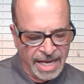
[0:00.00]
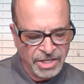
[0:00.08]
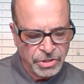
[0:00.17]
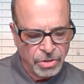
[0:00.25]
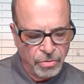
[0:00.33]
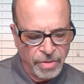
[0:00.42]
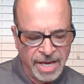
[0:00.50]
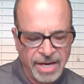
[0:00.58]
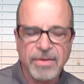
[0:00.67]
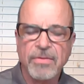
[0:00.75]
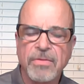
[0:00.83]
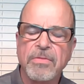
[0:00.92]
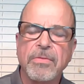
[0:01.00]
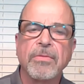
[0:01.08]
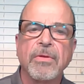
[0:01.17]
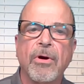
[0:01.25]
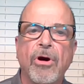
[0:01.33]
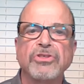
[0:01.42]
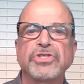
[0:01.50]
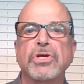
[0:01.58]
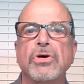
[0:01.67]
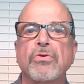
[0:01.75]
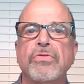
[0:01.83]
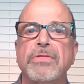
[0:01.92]
and so that
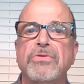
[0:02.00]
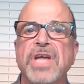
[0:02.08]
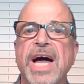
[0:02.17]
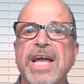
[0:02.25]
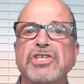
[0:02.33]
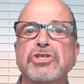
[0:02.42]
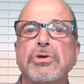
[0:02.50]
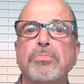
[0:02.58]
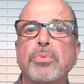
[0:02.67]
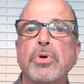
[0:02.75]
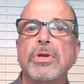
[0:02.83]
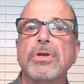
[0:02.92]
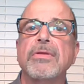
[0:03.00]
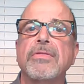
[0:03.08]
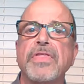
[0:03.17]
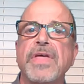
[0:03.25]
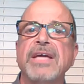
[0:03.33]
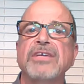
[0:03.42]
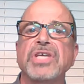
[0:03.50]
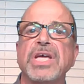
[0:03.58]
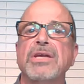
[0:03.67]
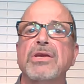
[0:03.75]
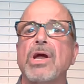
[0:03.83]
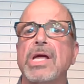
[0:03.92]
also Titus could put
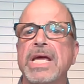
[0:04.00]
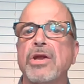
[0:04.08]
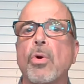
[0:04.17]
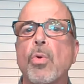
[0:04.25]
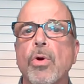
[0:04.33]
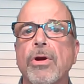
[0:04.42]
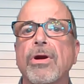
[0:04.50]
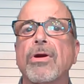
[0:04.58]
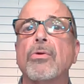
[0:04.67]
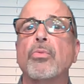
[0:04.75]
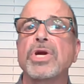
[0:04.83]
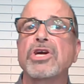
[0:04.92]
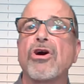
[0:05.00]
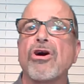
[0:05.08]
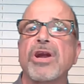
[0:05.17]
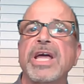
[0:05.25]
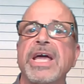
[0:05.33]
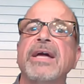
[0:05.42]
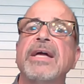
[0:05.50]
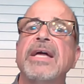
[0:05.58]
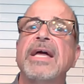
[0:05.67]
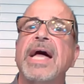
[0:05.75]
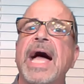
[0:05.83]
things in order regarding